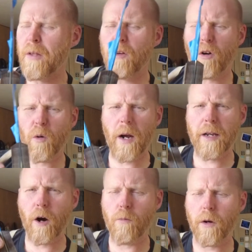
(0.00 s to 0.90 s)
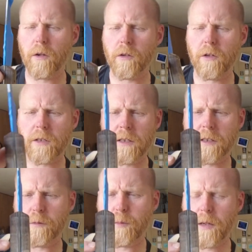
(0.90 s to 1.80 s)
Not quite a Coke bottle because that
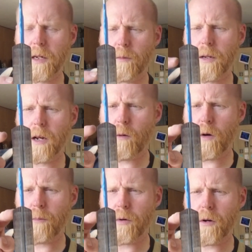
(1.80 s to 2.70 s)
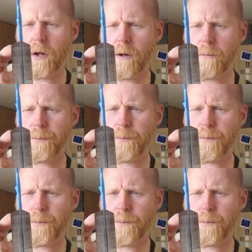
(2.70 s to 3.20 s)
seems to be a little bit lower, but